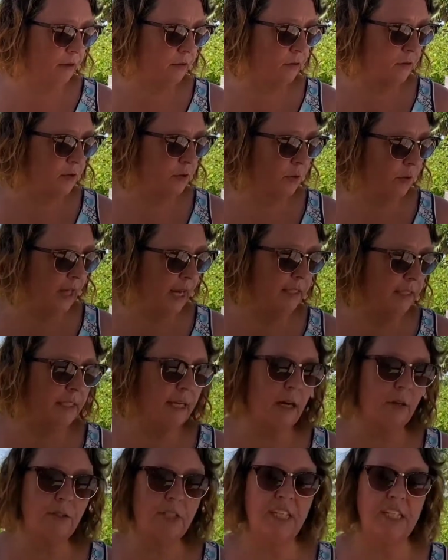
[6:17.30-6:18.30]
So that's
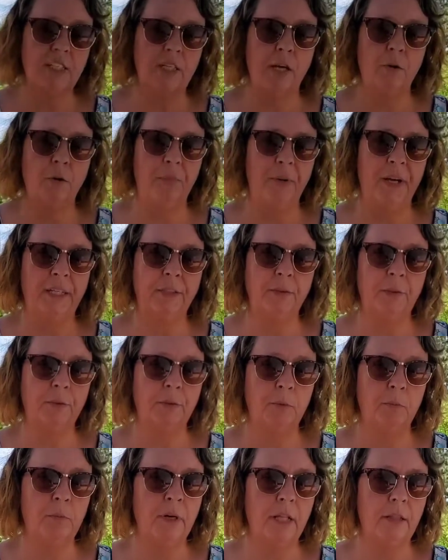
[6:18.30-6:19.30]
now 600
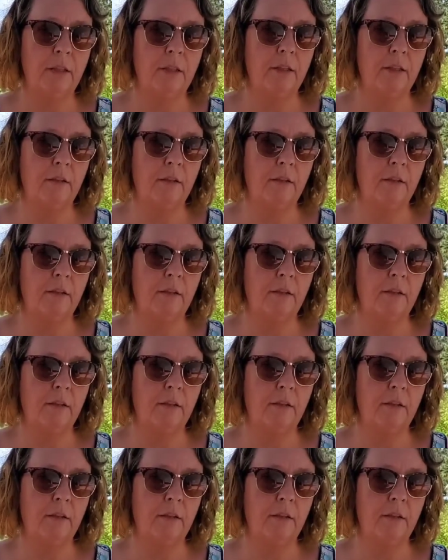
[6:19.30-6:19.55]
pesos a month.